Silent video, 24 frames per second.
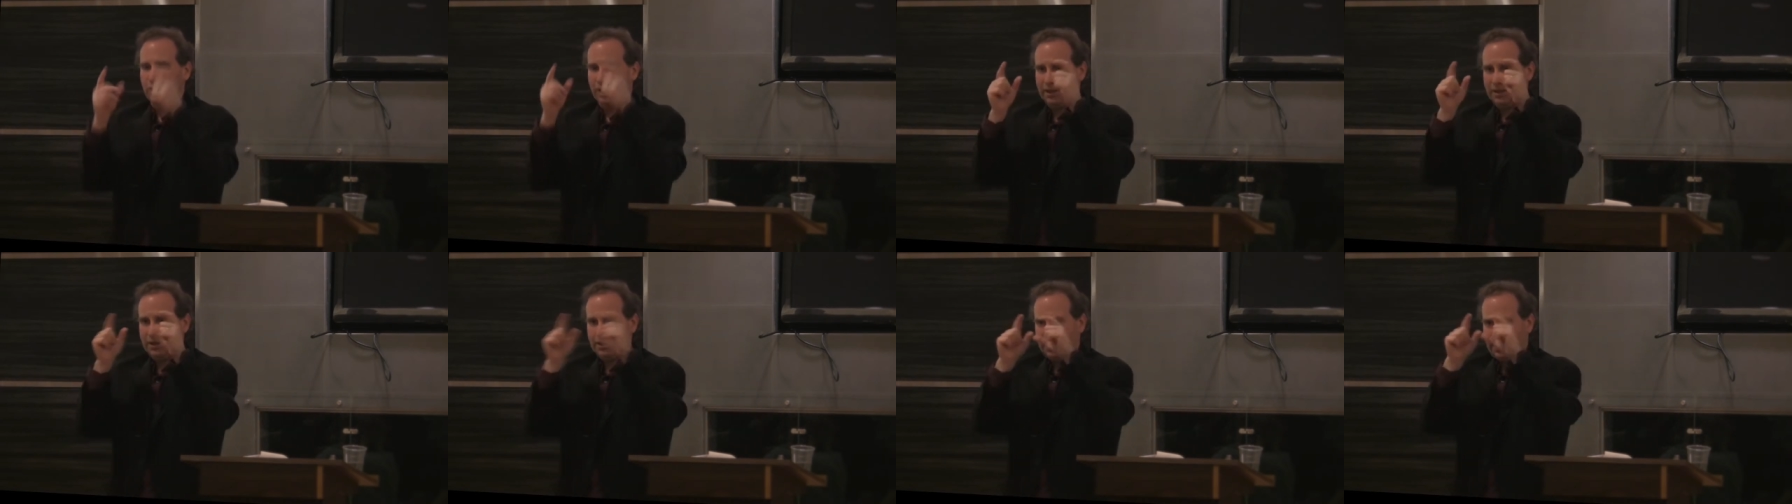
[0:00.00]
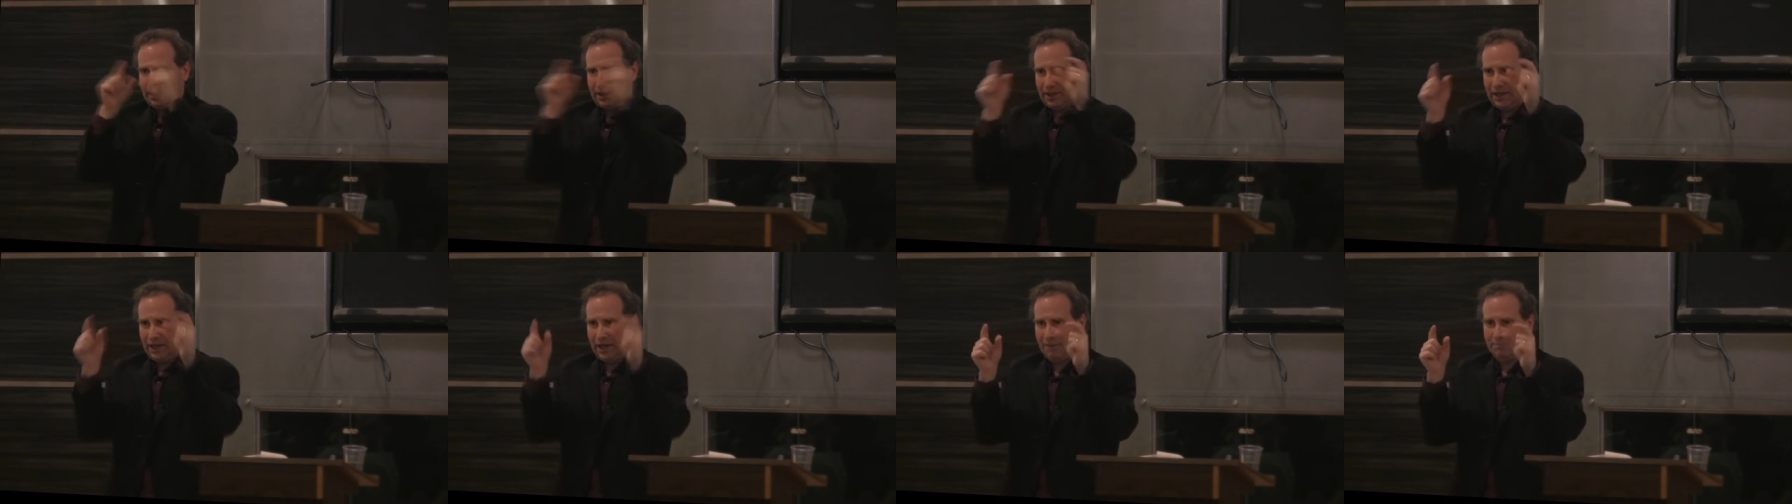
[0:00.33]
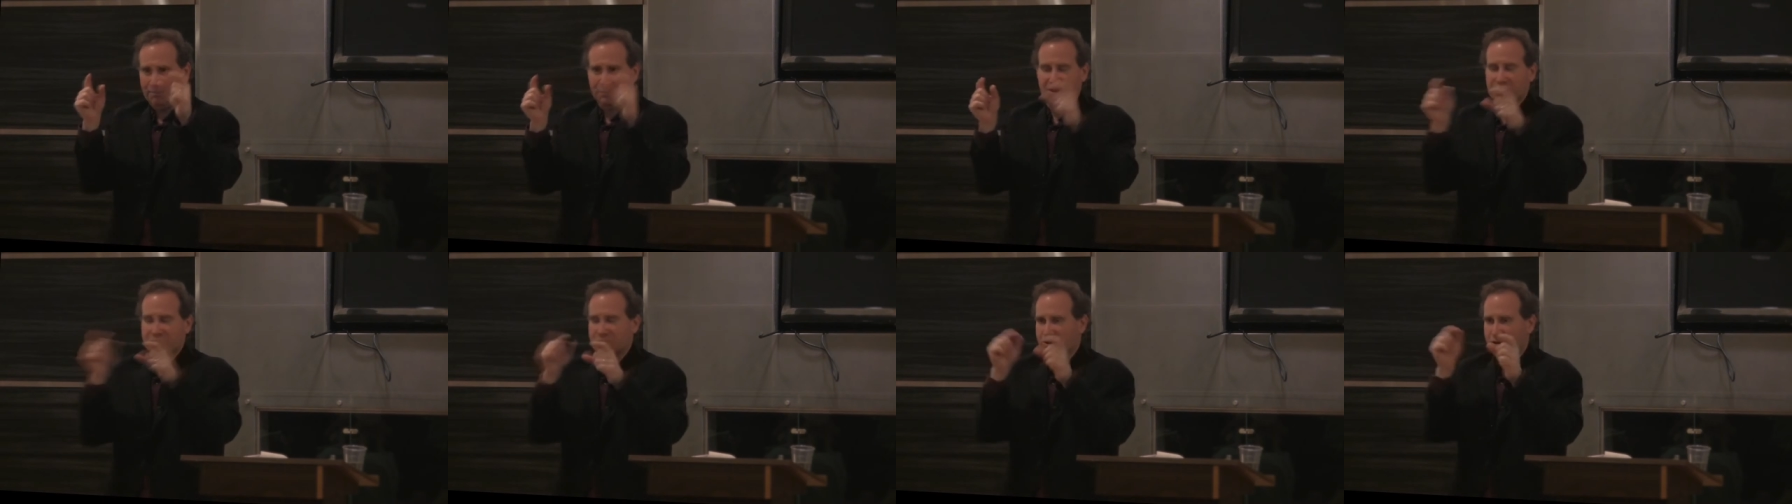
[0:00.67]
that the
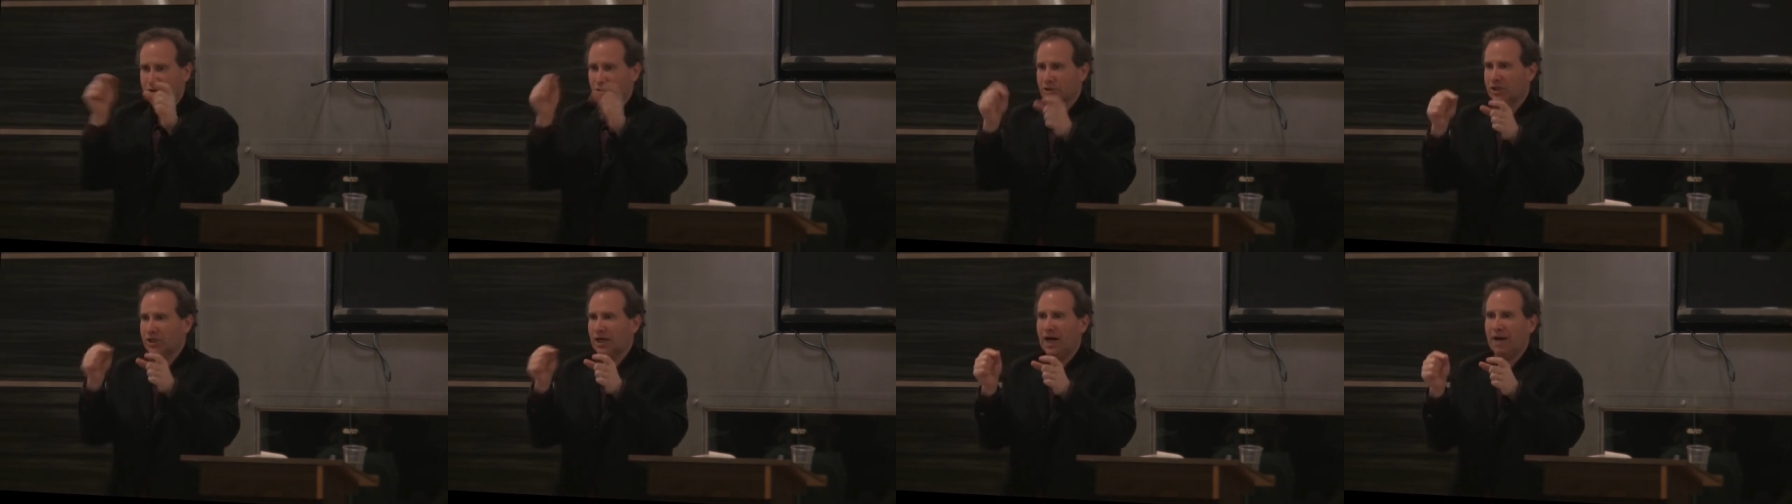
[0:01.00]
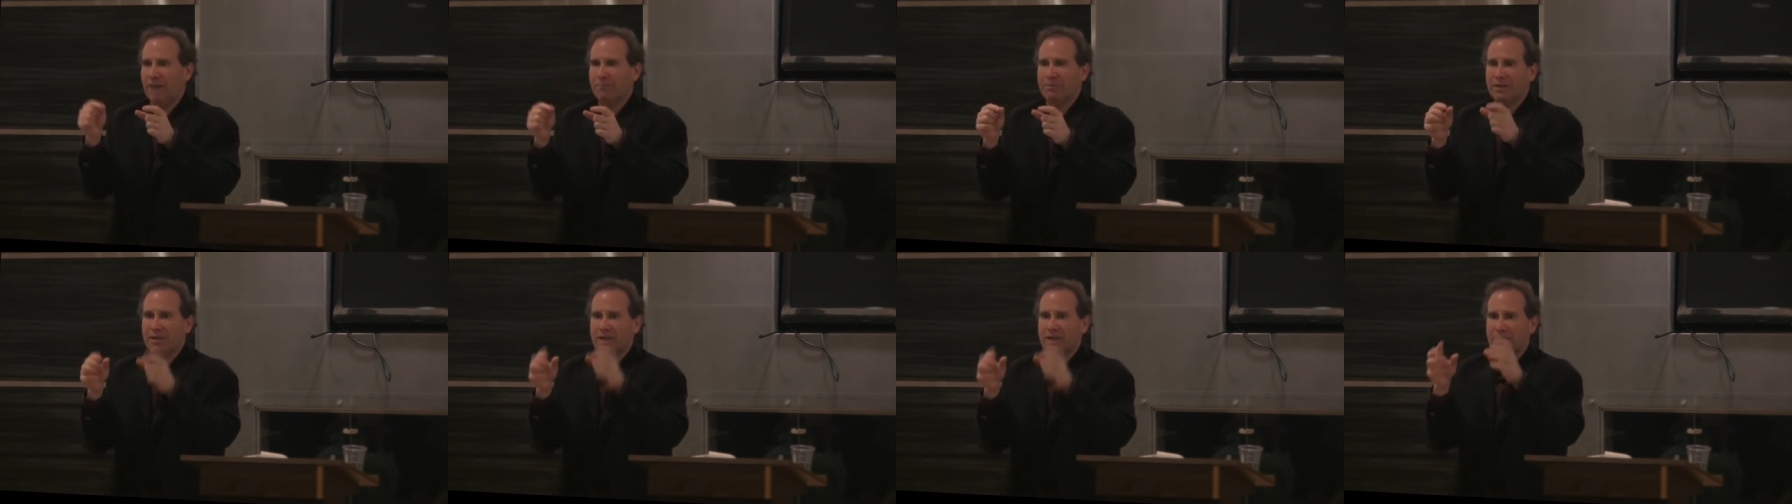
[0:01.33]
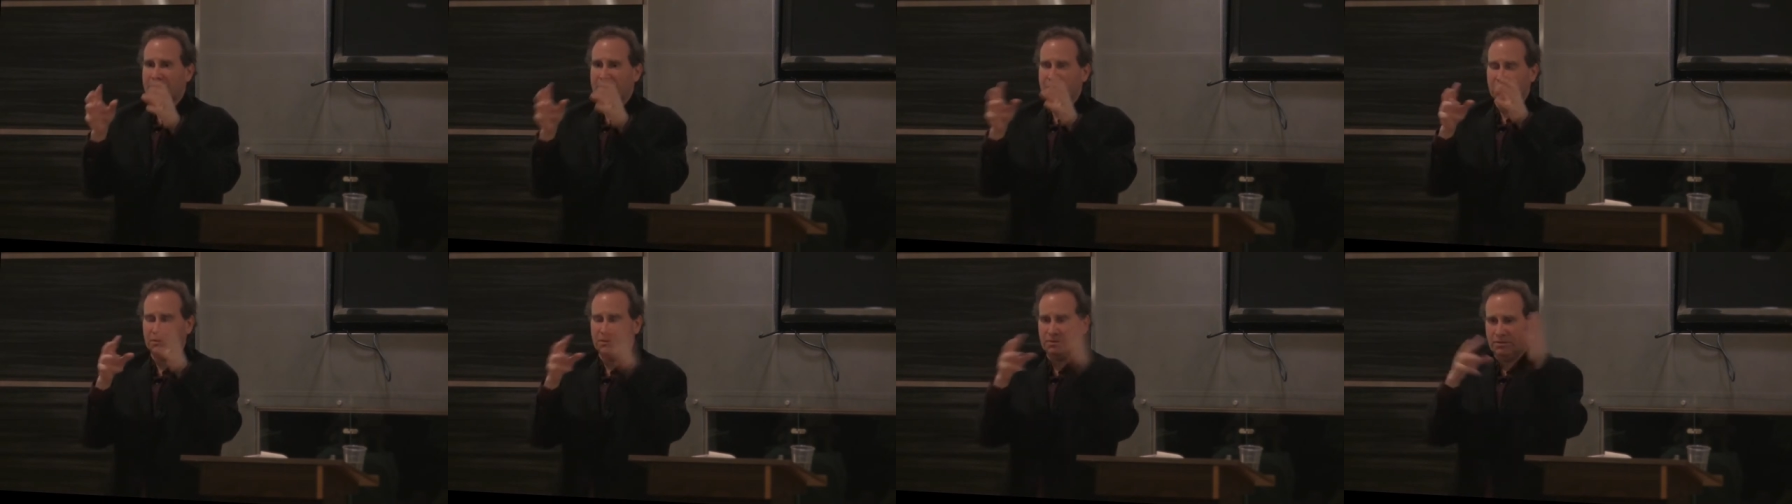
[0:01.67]
cop because your copy
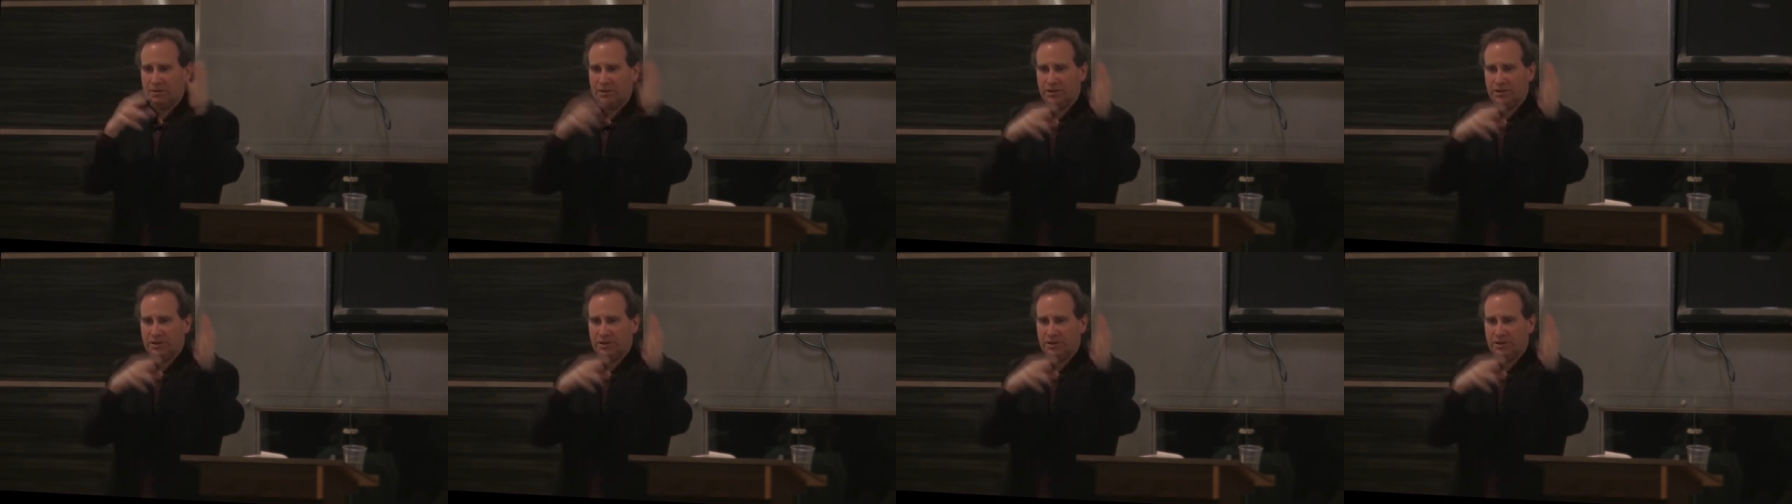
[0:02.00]
could